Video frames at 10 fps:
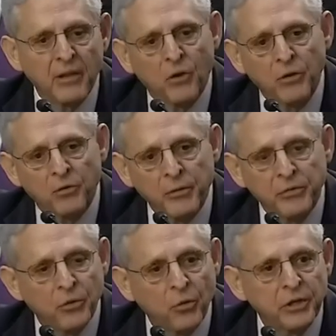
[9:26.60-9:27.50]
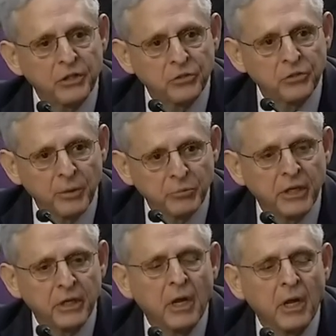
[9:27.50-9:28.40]
they don't agree with your
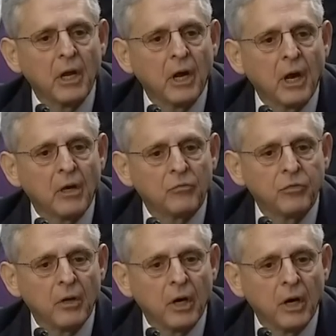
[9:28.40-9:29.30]
description of...